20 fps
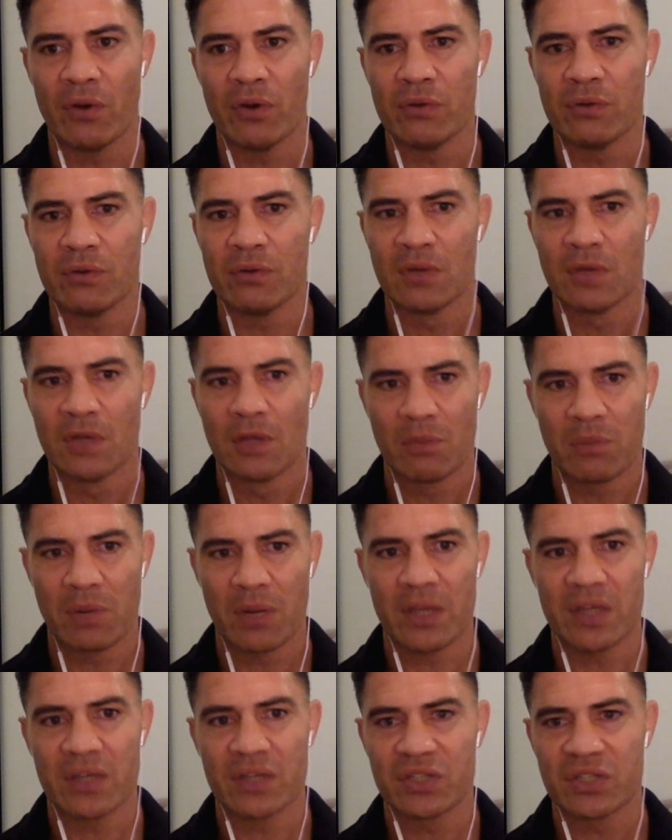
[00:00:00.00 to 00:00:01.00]
own
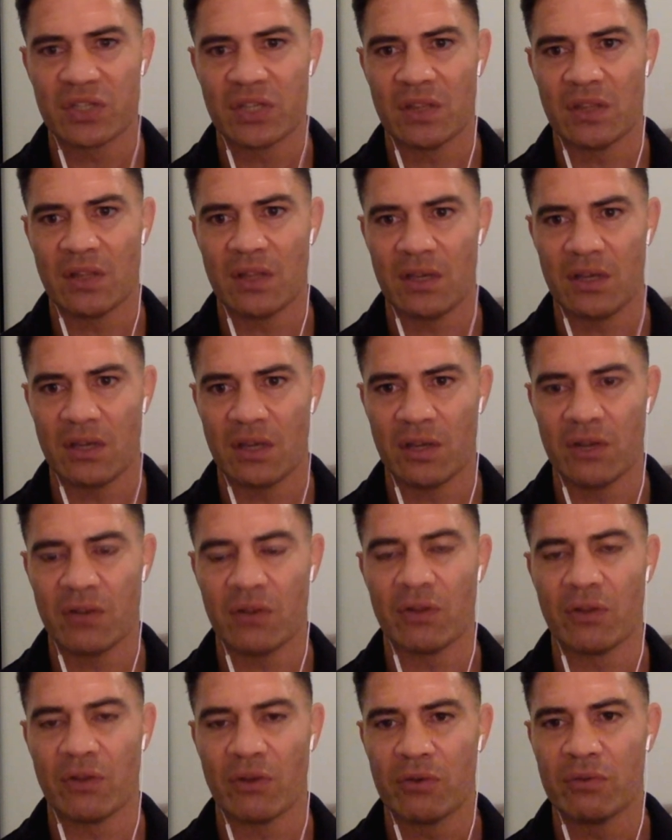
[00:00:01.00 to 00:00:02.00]
players
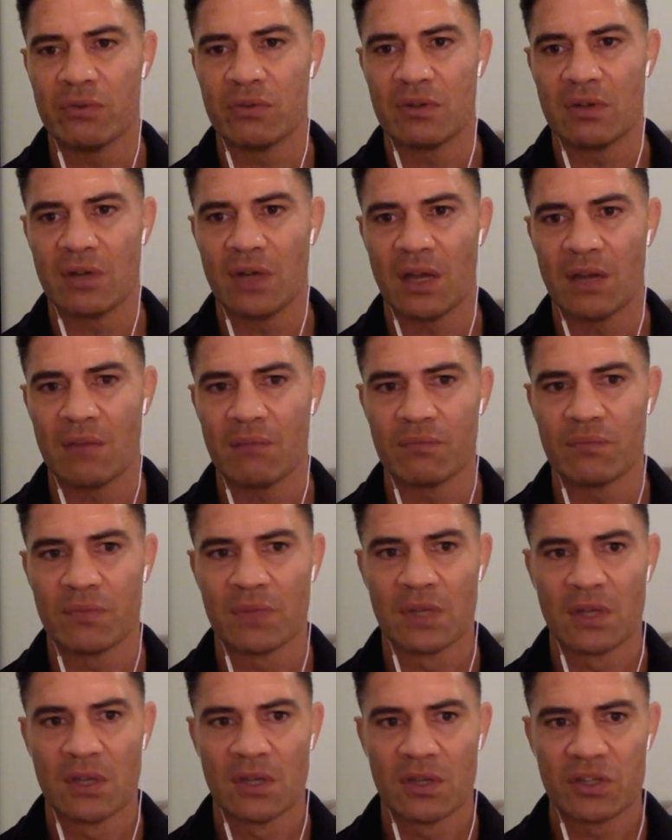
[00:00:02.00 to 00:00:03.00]
and their own
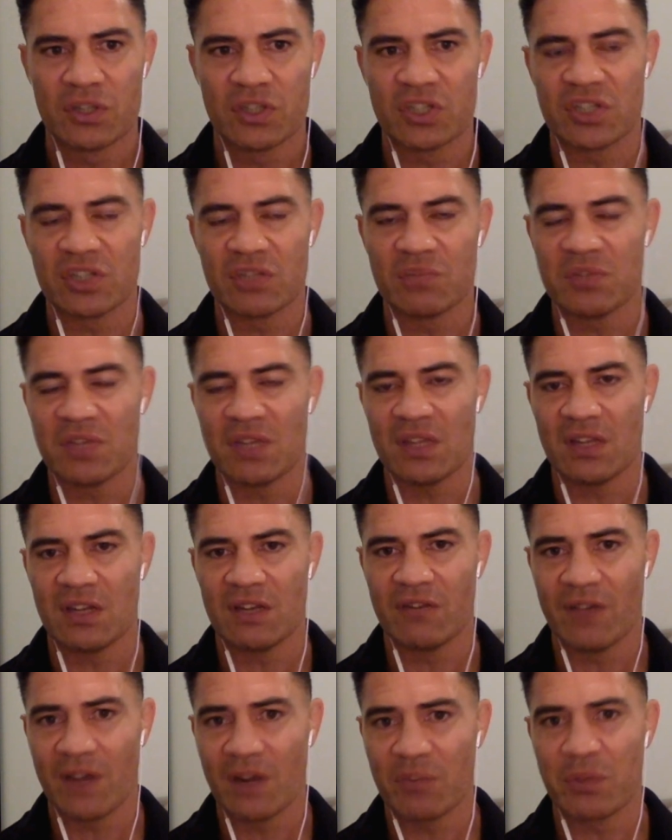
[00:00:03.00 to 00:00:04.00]
systems that they're
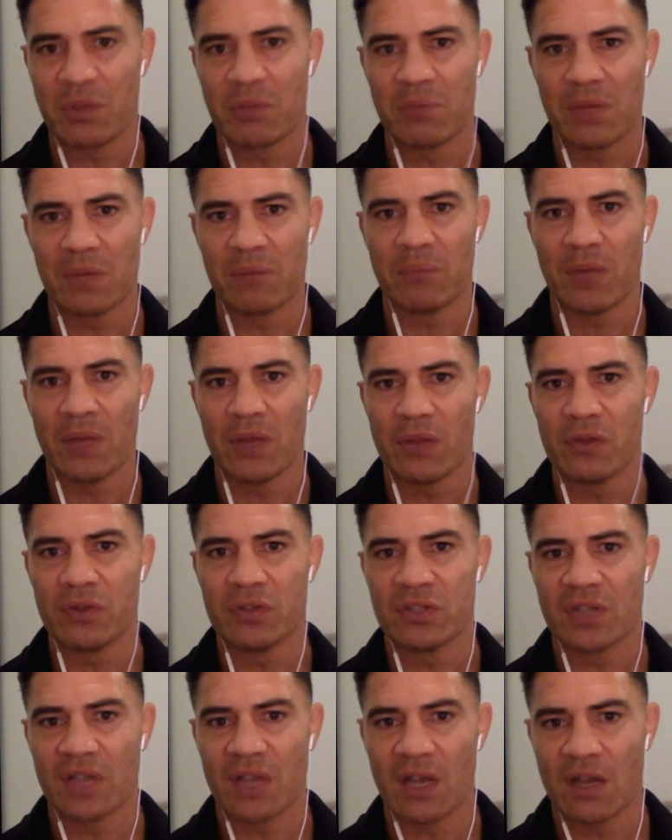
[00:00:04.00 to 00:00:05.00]
developing, but by
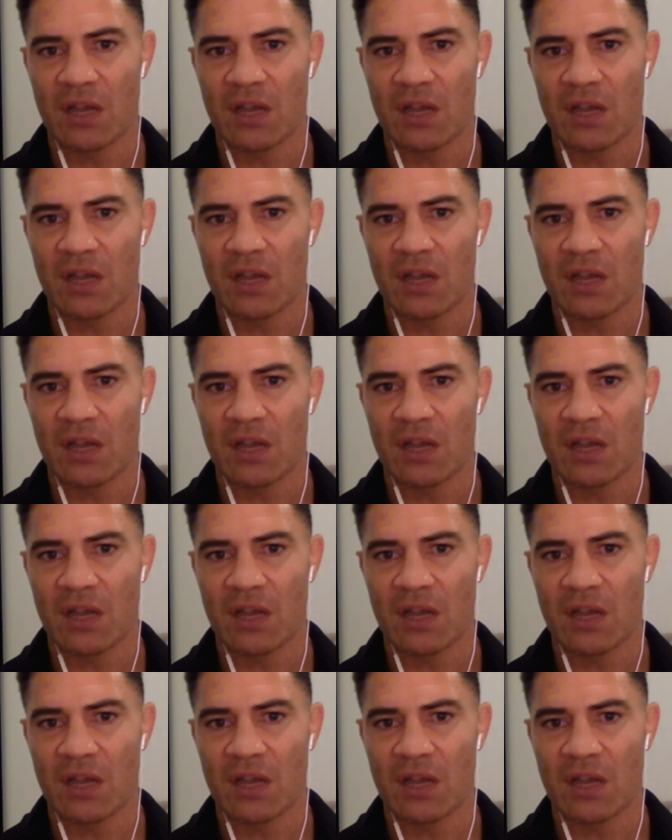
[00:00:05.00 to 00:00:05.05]
those